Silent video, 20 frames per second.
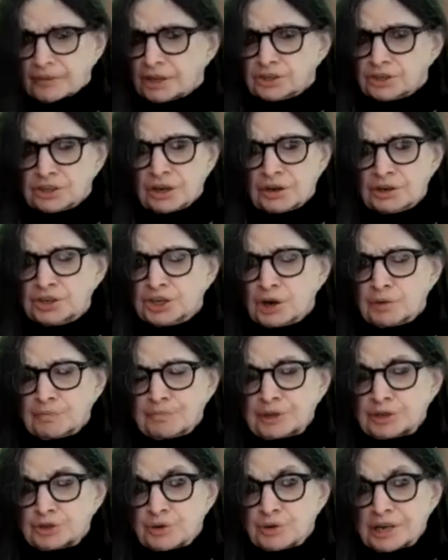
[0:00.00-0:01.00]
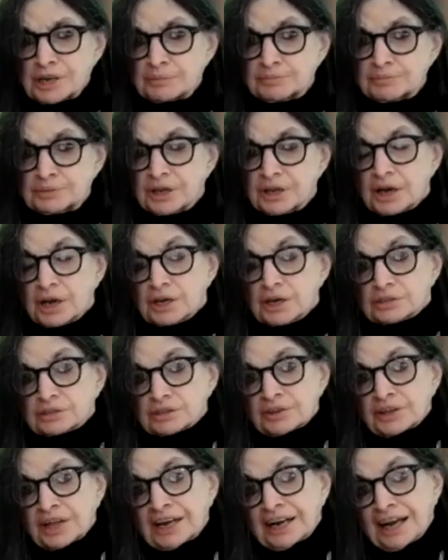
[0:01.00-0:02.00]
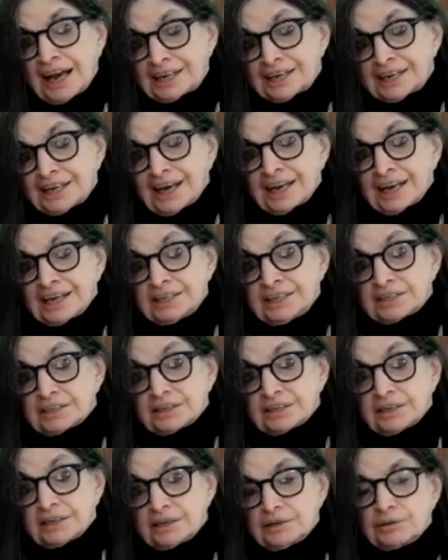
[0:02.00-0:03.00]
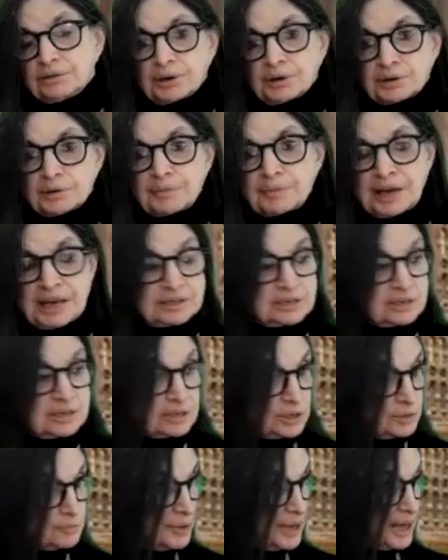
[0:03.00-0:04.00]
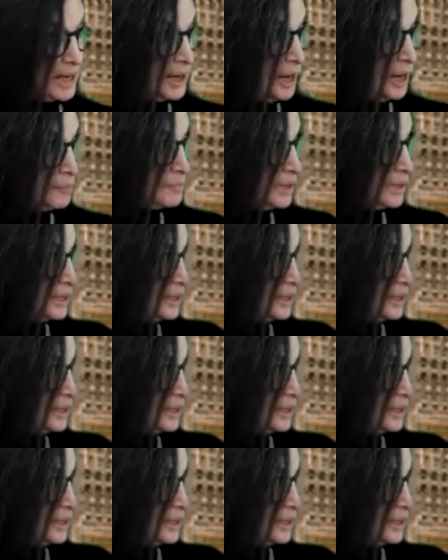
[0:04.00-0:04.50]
to interpret dreams so that at night you go to bed, you pick up, and